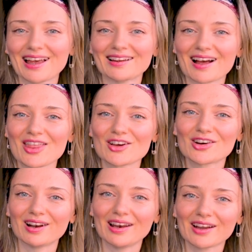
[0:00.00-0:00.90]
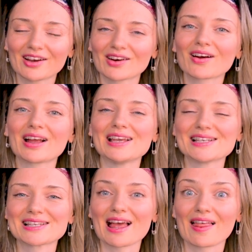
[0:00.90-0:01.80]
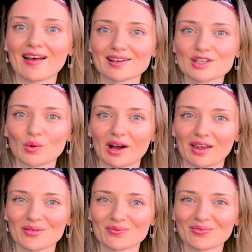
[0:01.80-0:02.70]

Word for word: Another linker is that's why.